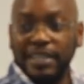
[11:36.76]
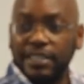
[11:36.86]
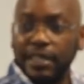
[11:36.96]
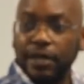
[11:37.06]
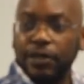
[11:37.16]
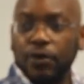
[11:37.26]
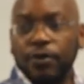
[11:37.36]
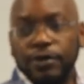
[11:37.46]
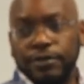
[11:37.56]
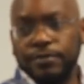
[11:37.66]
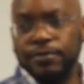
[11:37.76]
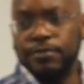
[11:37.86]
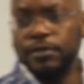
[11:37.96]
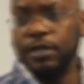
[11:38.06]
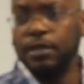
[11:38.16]
is still yours.
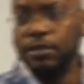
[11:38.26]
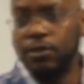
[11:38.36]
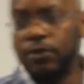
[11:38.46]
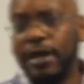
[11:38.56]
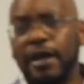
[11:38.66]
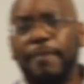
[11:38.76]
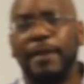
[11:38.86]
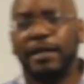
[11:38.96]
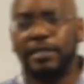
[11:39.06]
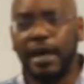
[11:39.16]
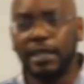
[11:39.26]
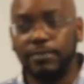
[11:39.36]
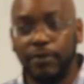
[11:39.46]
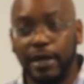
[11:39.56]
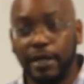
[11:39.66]
So you got a big tax
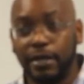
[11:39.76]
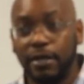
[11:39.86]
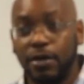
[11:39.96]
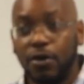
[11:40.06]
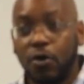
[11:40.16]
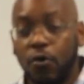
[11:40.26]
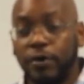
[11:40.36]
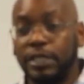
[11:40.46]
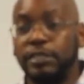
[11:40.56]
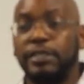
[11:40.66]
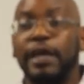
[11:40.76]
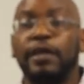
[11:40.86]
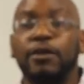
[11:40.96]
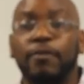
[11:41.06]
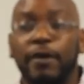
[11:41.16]
break on just
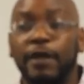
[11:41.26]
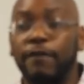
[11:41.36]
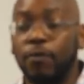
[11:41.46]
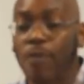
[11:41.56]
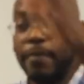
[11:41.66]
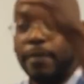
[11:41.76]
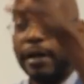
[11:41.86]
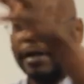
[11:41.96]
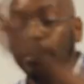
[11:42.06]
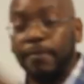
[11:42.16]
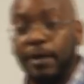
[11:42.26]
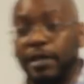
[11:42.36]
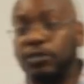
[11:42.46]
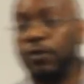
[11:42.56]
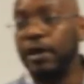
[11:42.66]
taking your money from one bucket and putting it
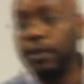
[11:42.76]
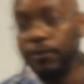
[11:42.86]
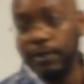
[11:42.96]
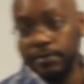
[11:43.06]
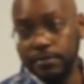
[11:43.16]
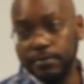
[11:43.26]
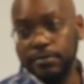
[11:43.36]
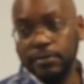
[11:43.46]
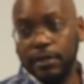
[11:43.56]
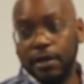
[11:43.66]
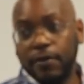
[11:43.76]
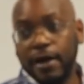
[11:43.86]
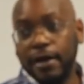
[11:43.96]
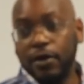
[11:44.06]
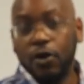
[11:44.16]
into another one. All
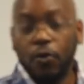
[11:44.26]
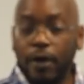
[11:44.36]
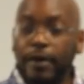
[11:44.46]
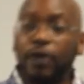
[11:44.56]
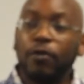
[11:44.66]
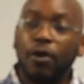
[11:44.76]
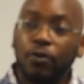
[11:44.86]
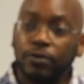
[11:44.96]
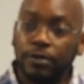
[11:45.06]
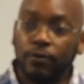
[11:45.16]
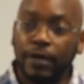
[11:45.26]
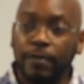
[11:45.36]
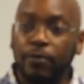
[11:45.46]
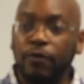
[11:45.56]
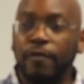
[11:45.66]
right, where it grows, we
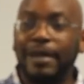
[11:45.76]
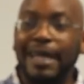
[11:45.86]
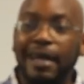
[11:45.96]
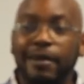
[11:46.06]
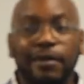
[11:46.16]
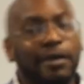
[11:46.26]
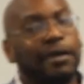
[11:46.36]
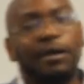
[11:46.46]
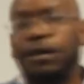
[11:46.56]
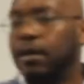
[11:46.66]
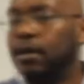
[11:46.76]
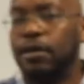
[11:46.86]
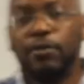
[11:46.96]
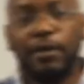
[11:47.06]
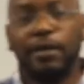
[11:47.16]
can pull from it later.
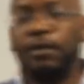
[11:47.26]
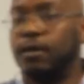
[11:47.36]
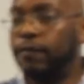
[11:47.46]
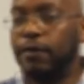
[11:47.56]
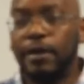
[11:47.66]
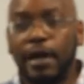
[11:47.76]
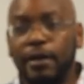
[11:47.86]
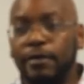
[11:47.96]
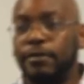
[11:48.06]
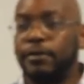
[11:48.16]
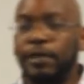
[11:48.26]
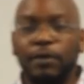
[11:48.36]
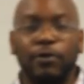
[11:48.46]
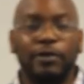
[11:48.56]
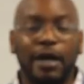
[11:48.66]
If you're not
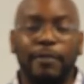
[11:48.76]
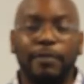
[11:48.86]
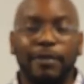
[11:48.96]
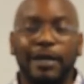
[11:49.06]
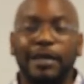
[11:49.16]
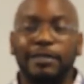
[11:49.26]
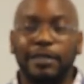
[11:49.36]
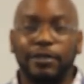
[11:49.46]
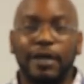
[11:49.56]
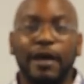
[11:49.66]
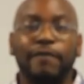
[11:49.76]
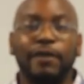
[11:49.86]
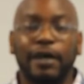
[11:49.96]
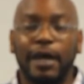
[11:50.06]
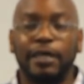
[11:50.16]
dealing with retirement plans and you have
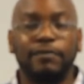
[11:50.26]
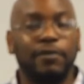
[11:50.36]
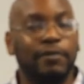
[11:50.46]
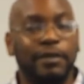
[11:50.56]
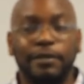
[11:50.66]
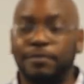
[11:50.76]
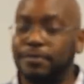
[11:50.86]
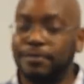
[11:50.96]
good cash flow, then